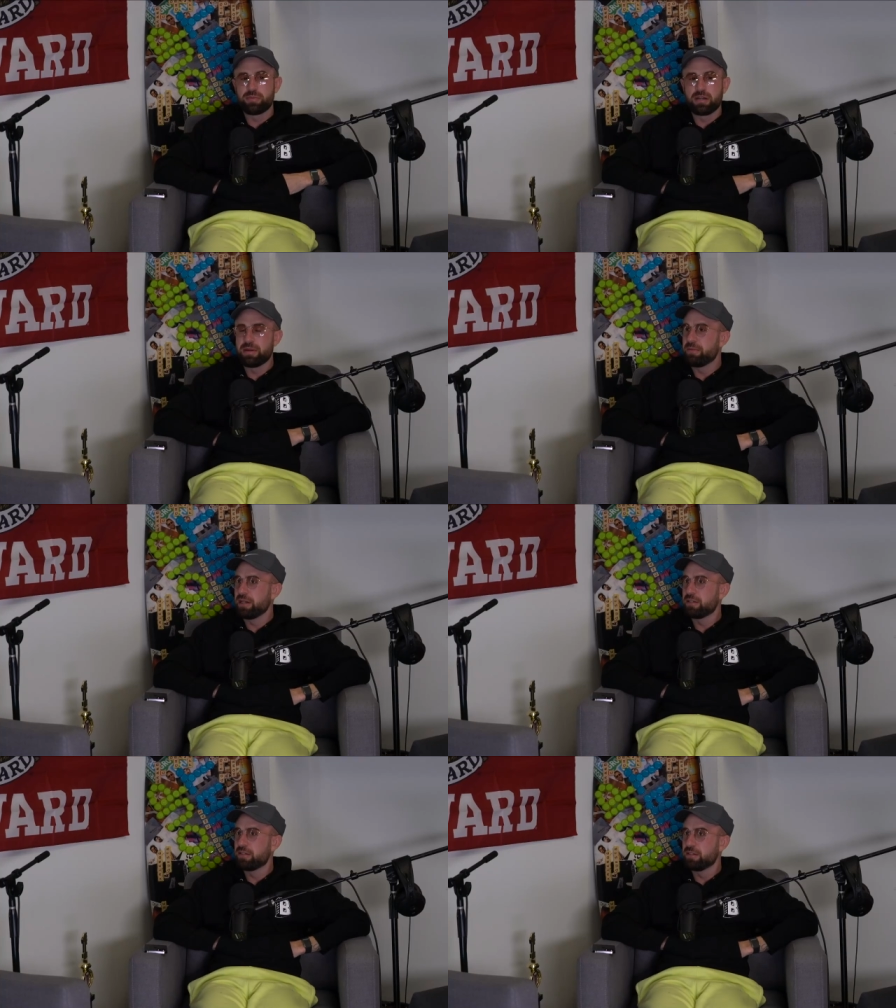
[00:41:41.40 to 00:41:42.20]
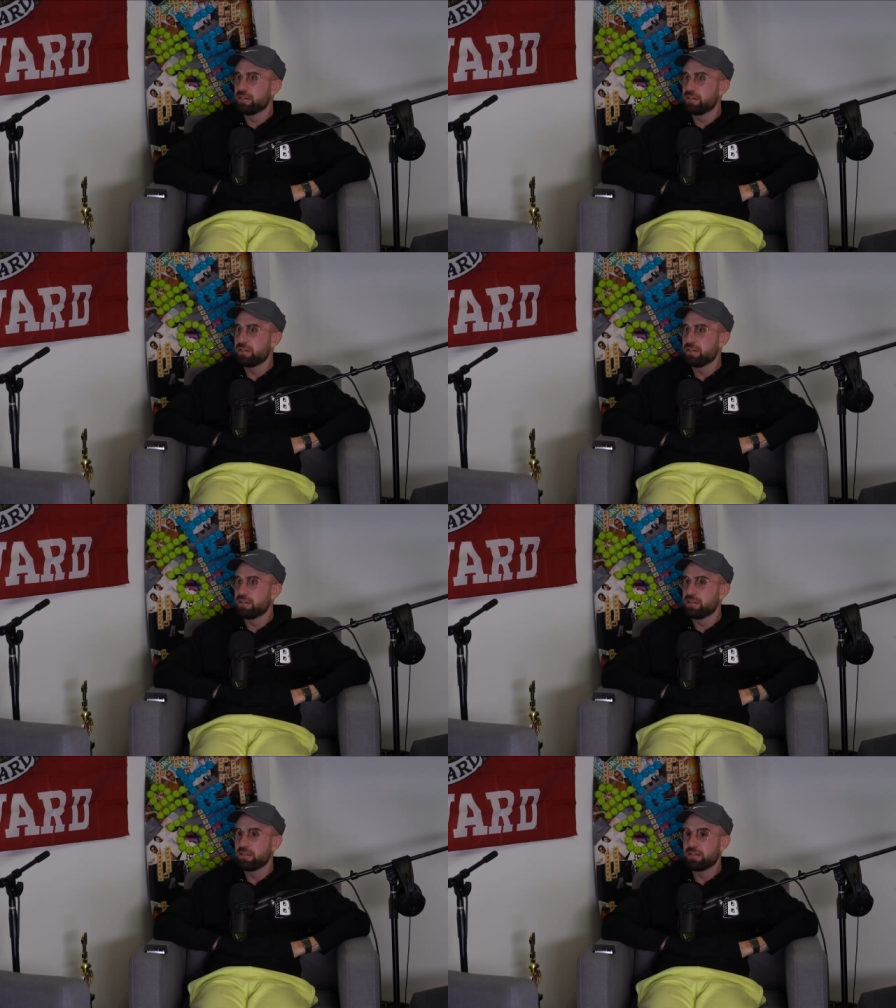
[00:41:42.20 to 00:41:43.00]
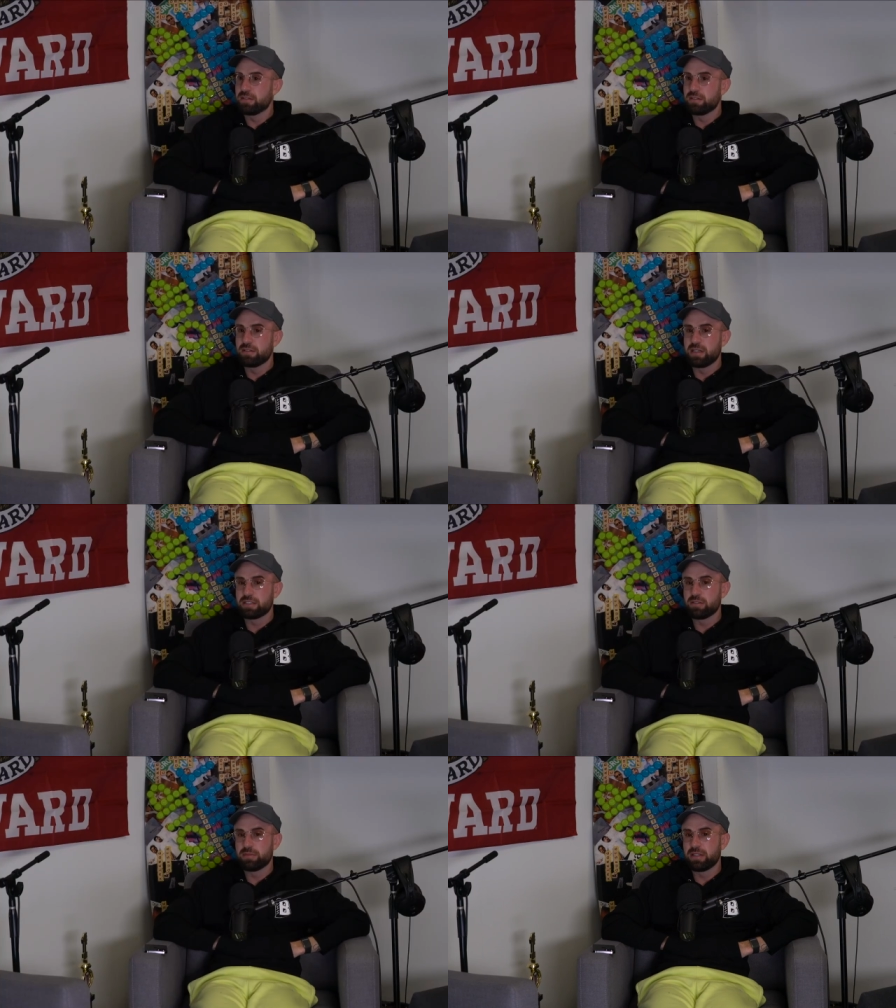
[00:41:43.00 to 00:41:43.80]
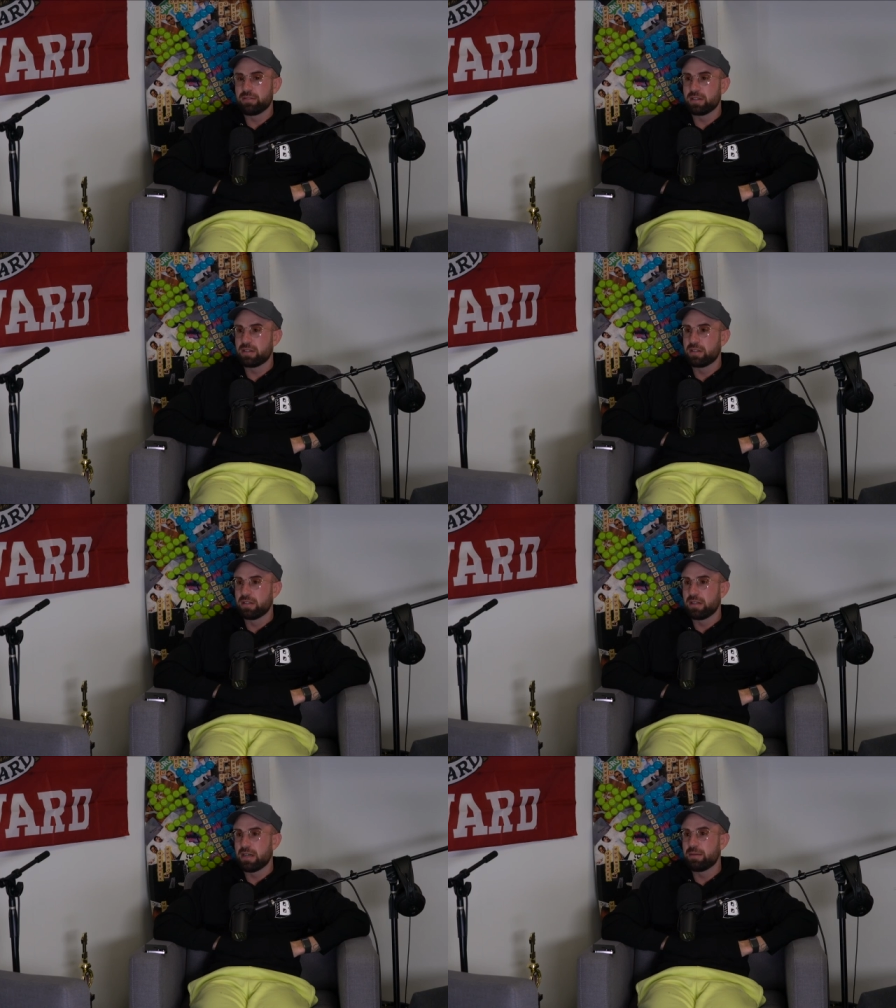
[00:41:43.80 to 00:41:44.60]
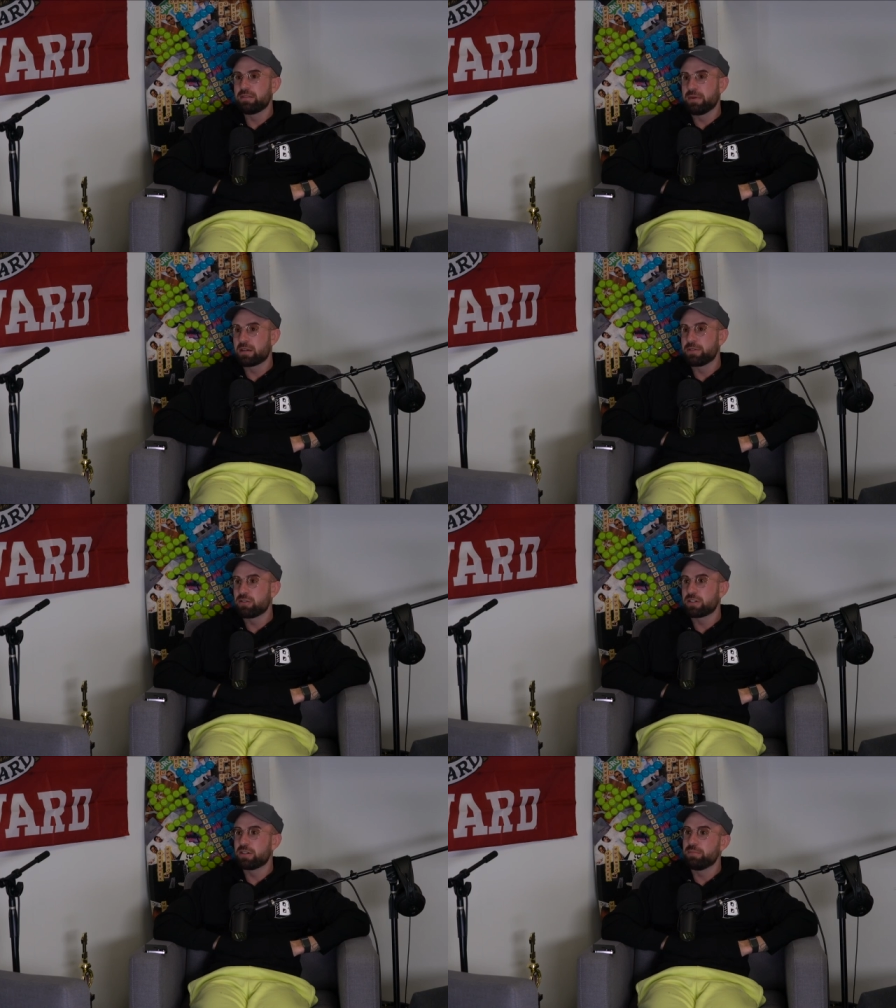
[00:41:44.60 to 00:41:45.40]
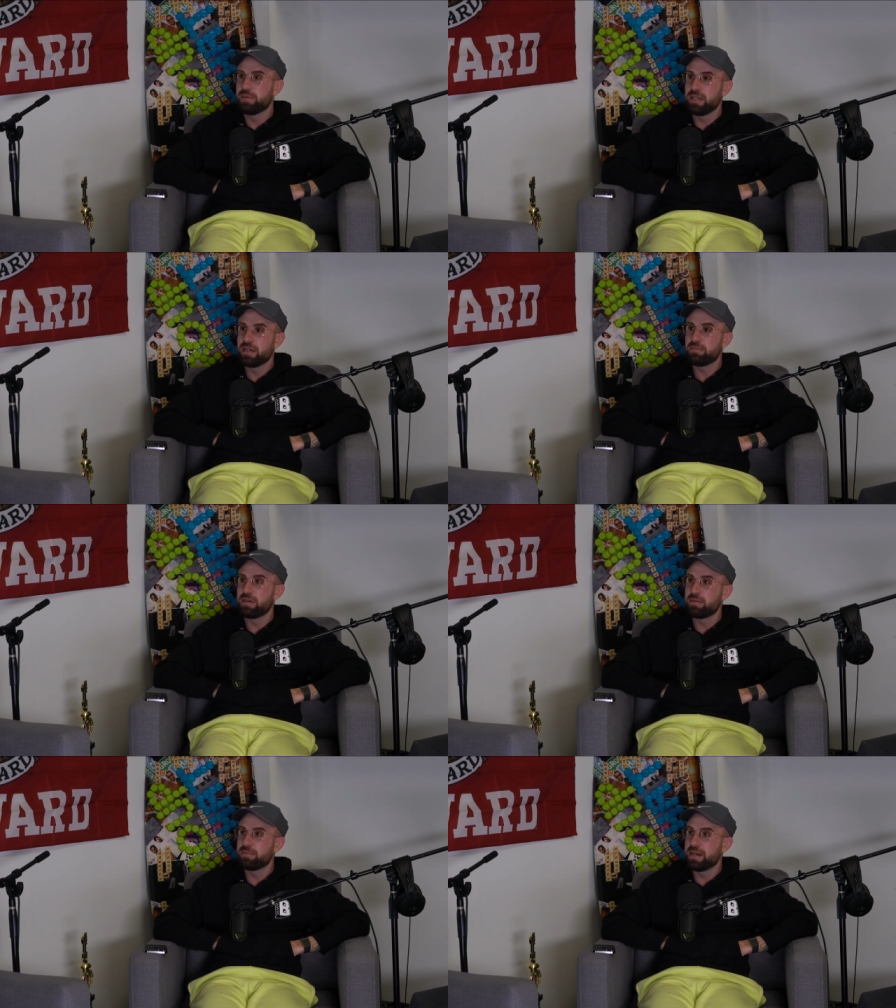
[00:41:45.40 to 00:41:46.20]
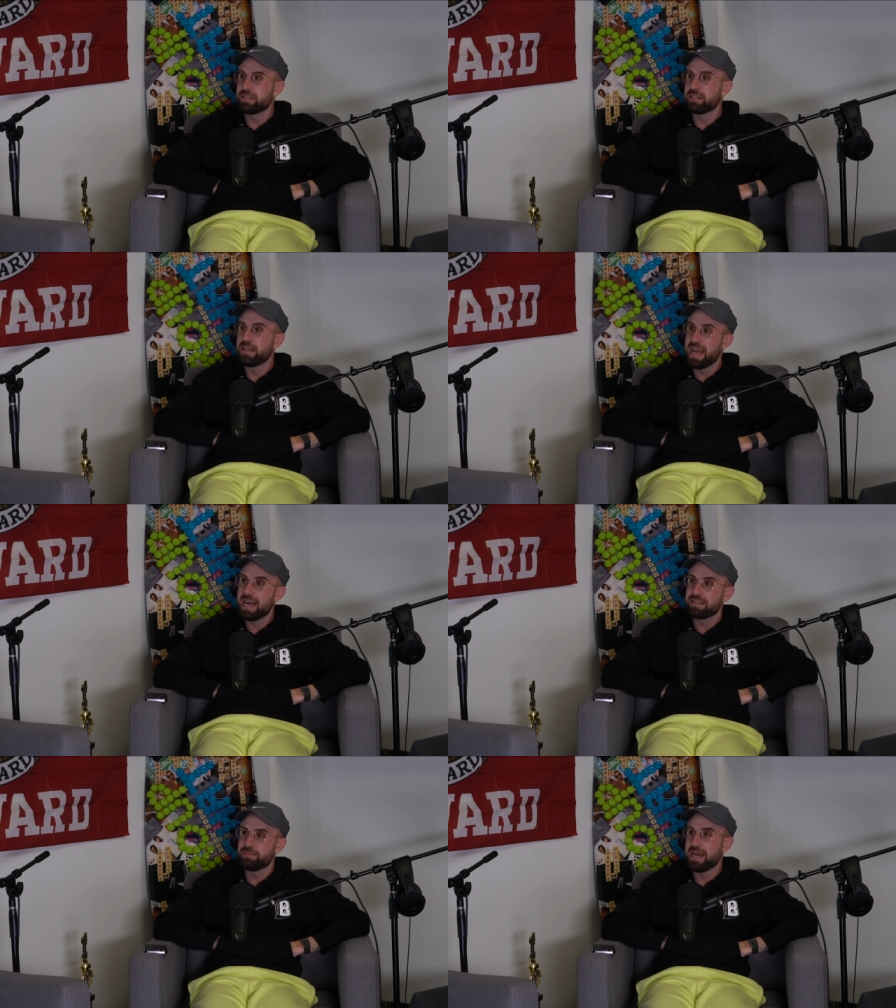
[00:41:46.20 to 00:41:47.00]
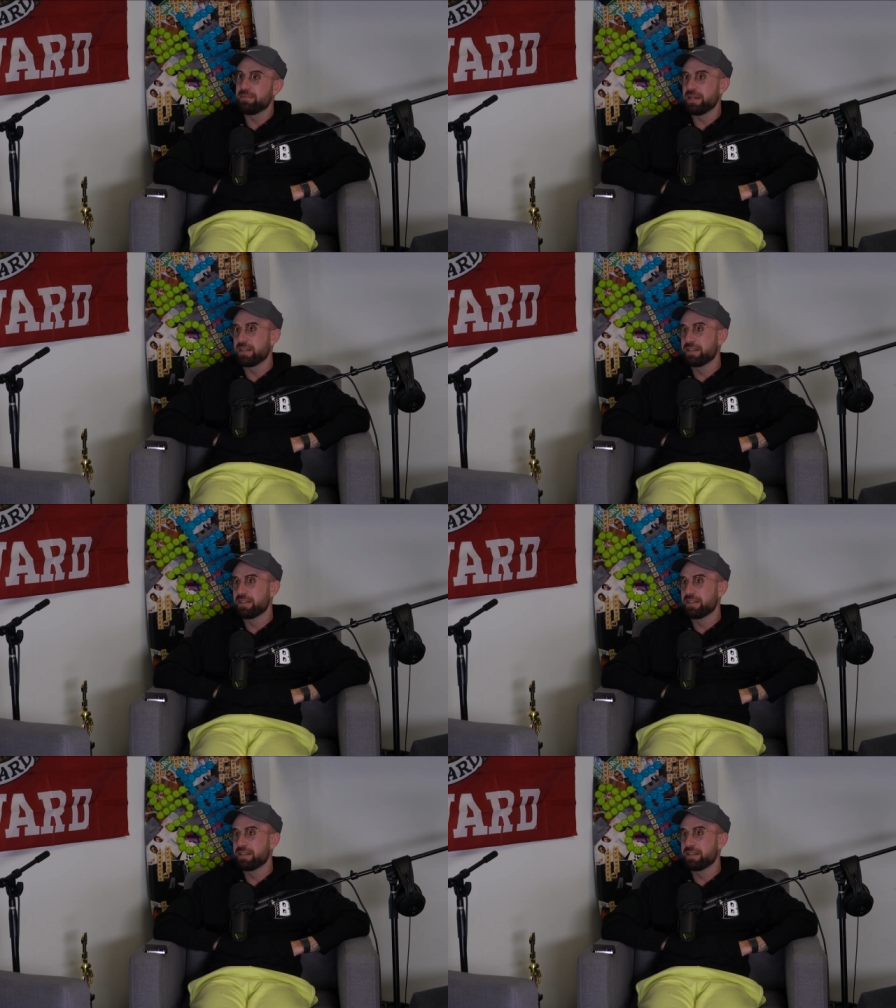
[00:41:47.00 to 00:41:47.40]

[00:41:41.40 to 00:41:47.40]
better Batman. Yeah. I just don't believe it. I believe Michael B. Jordan could beat up Robert Pattinson as Batman.